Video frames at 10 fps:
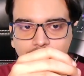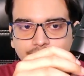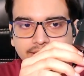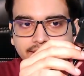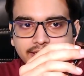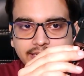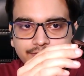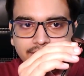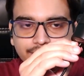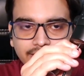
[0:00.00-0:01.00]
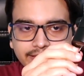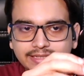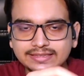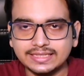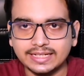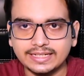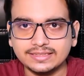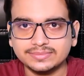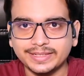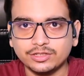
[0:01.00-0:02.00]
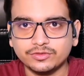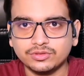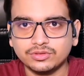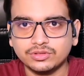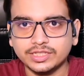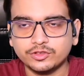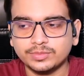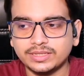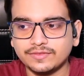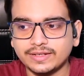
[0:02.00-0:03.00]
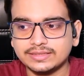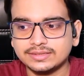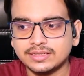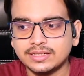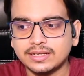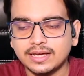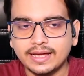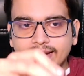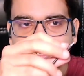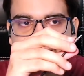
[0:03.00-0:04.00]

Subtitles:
then if I disconnect the microphone, okay, from the device, and